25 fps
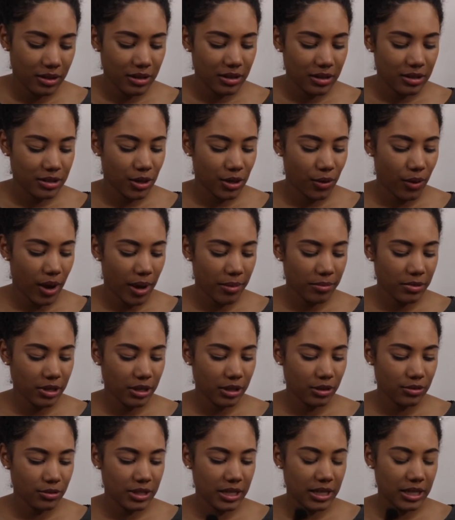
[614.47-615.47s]
So I'm
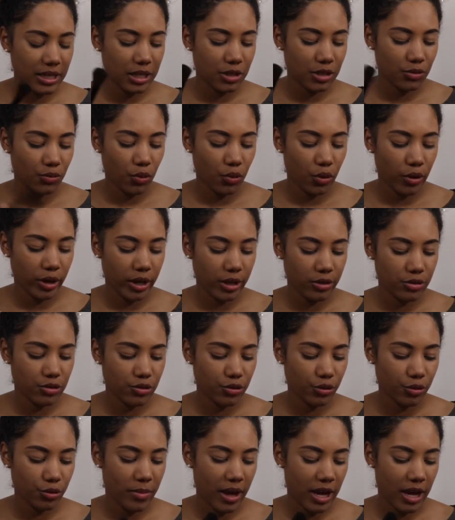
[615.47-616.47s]
using the L'Oreal
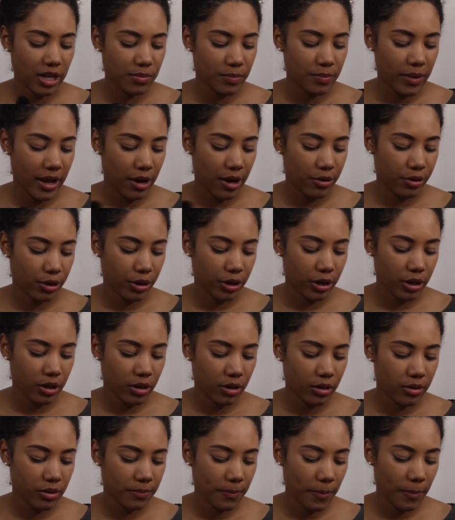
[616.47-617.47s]
True Match powder,
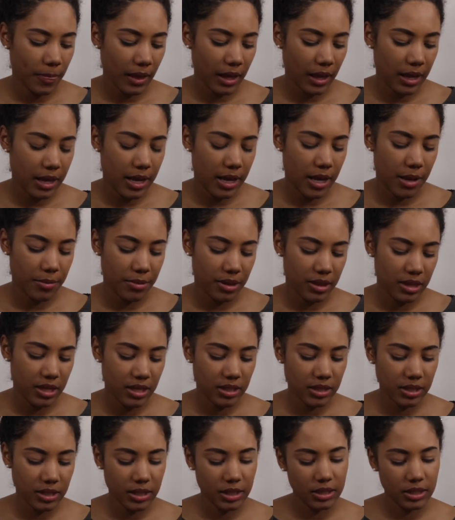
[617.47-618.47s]
and
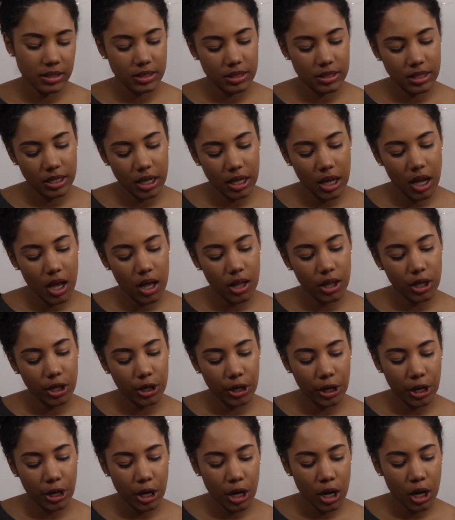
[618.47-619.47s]
this is in the
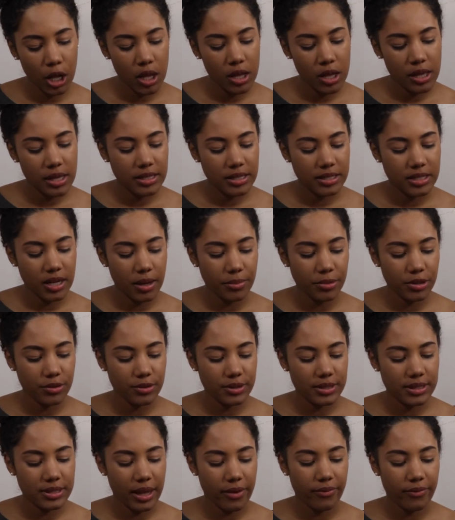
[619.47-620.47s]
color
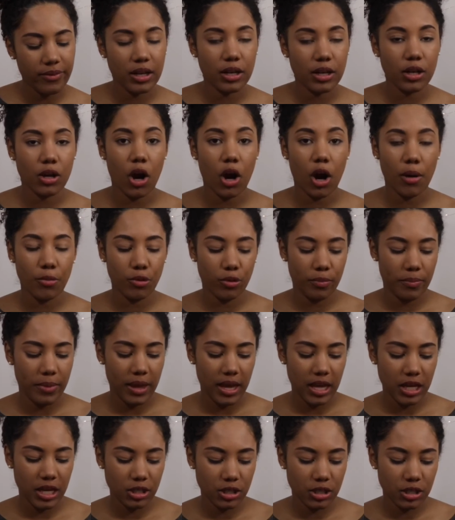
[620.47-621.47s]
W7 Caramel
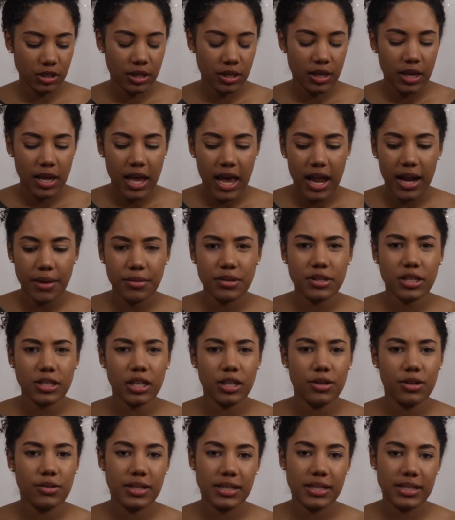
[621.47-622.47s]
Beige. And I'm just gonna
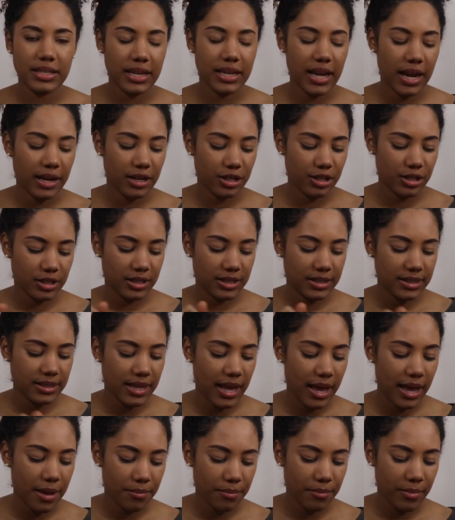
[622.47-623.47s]
use this to kind of just
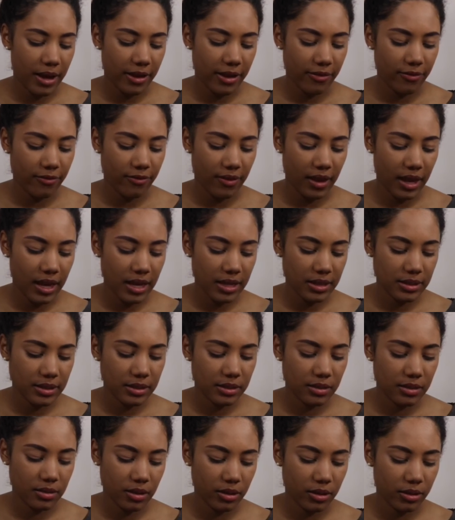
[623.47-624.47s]
set my
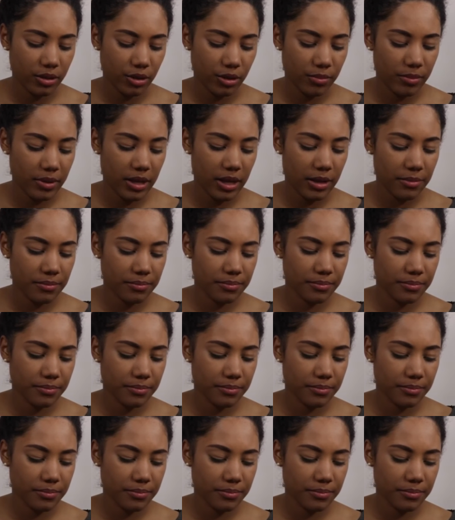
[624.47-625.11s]
face a little bit.